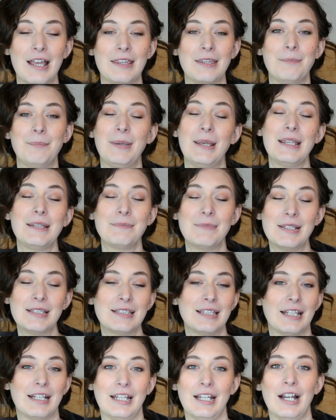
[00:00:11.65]
The
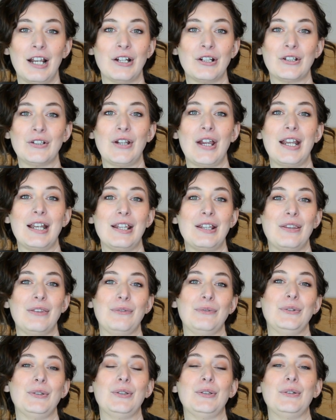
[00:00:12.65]
pigments in it are
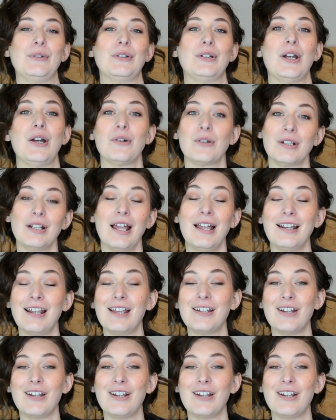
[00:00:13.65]
created through coconut